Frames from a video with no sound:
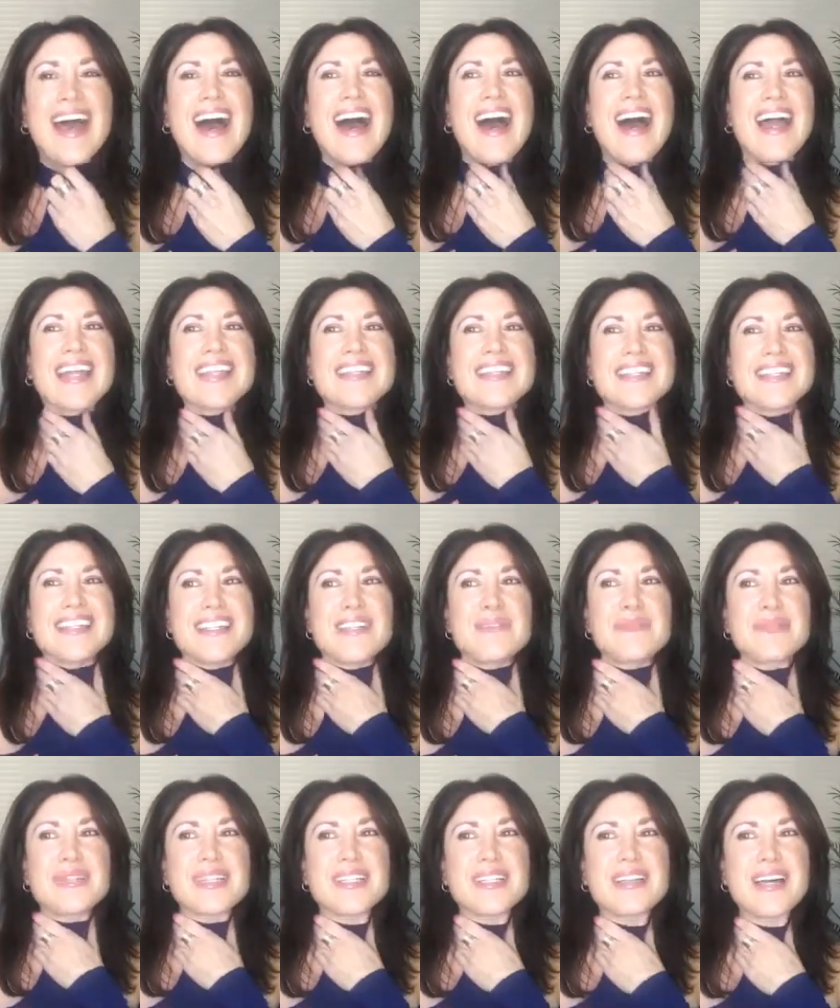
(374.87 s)
I didn't
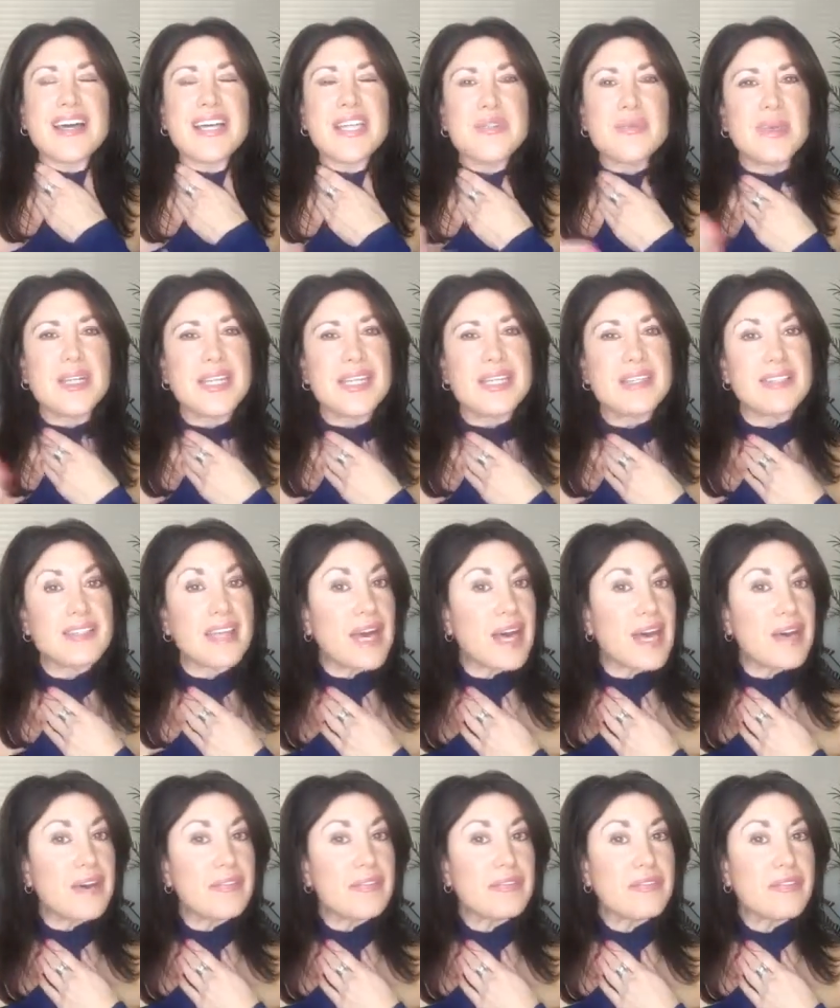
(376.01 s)
realize when he
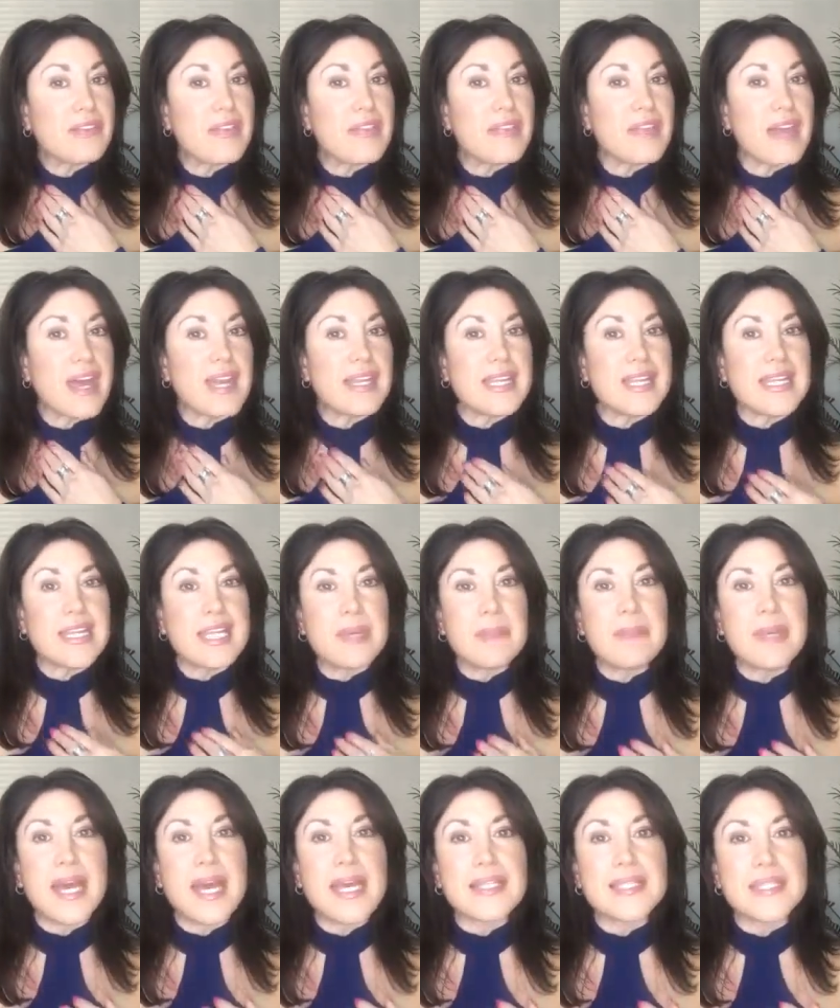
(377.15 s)
left that it
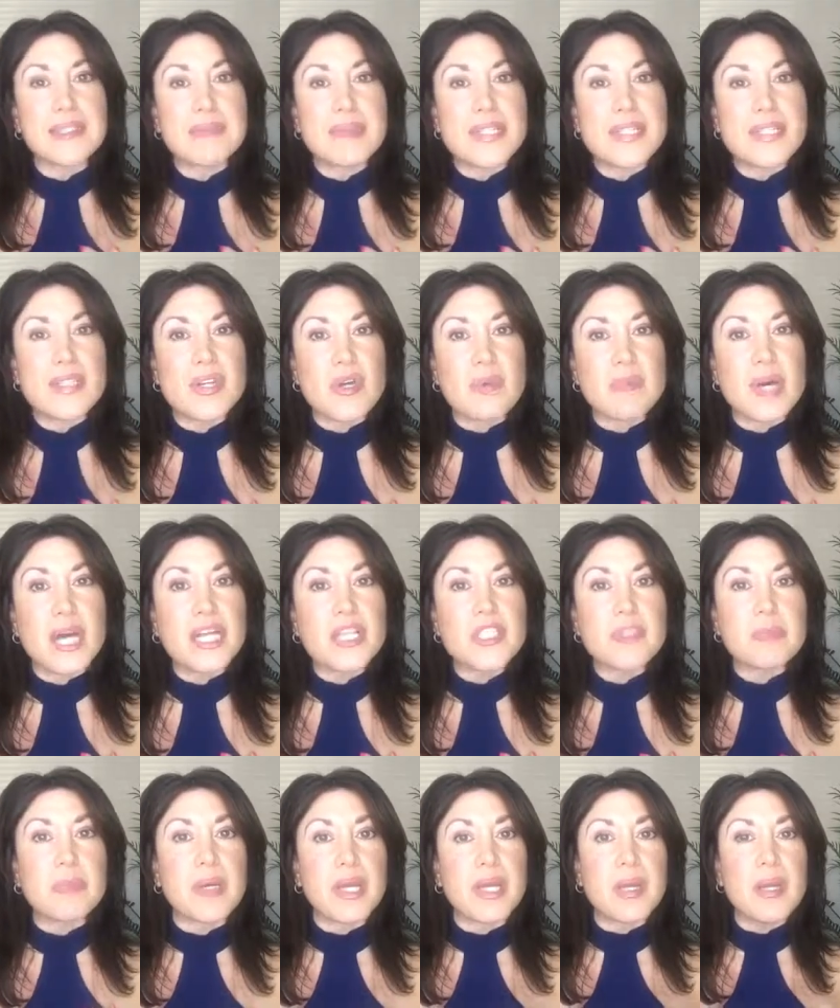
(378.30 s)
impacted me so much.
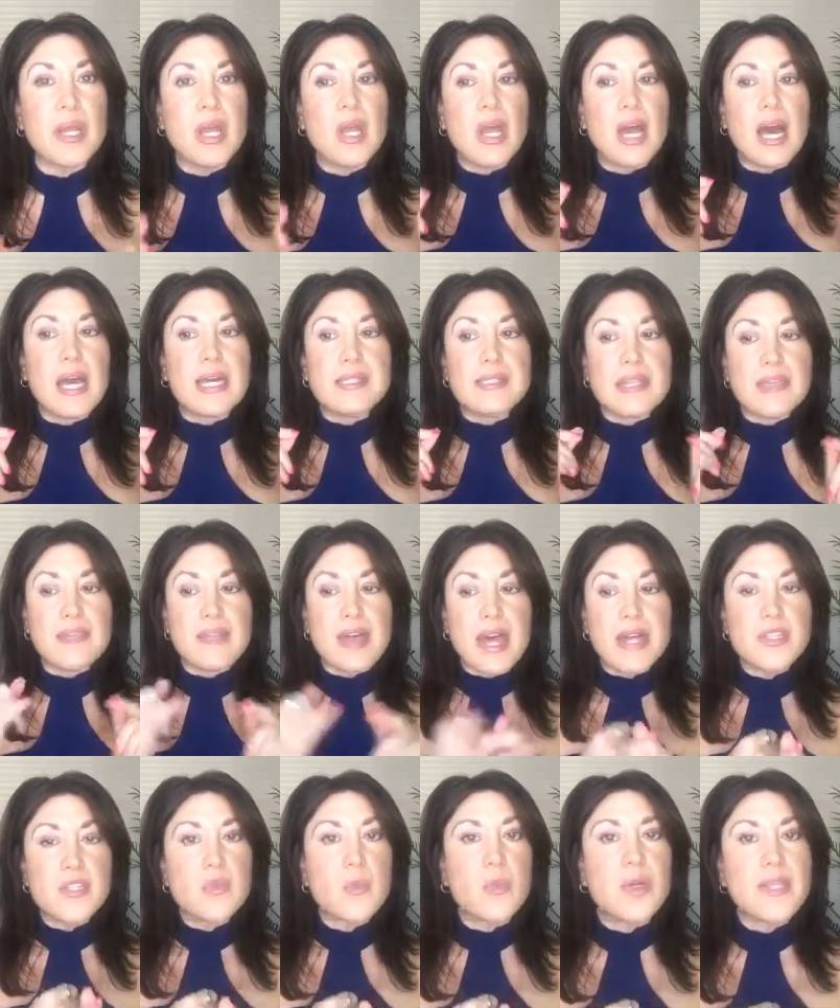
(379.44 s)
But I said,
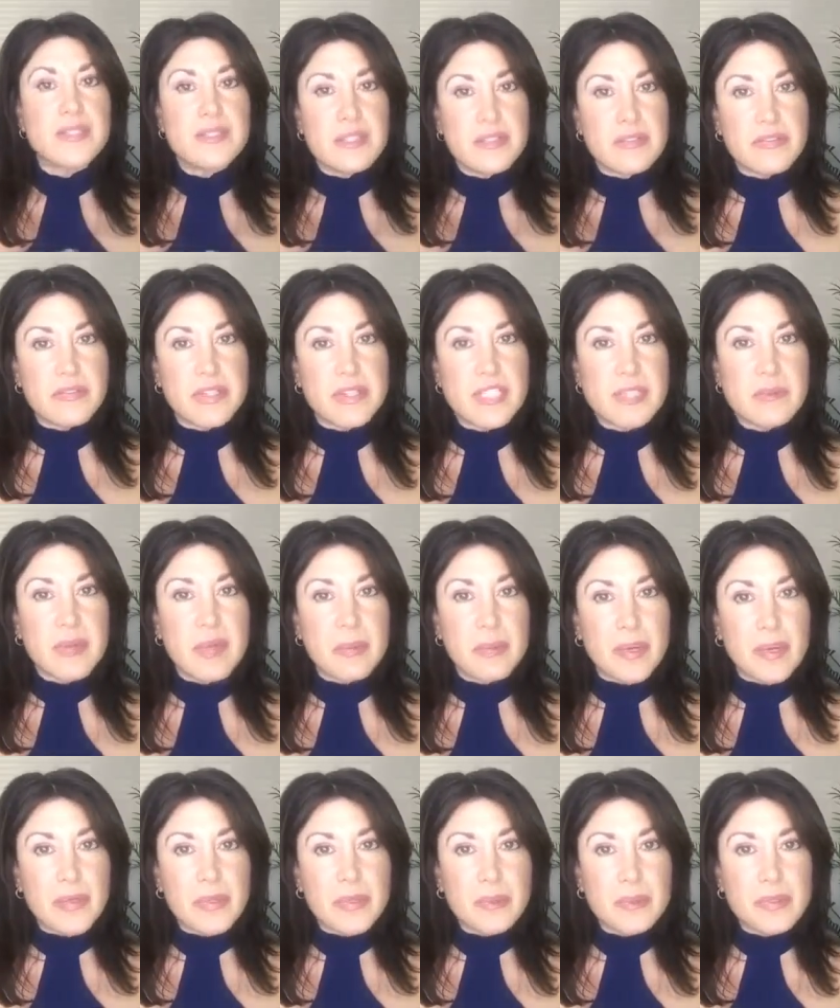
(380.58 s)
that's one difference. My
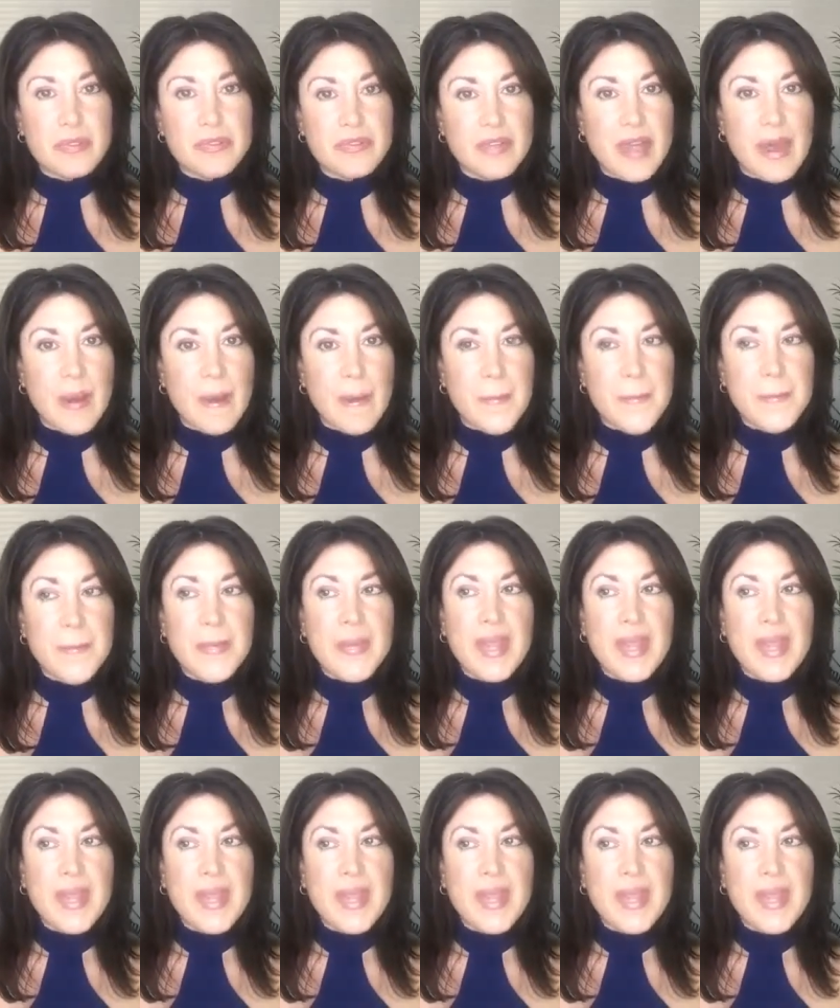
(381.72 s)
brother moved out.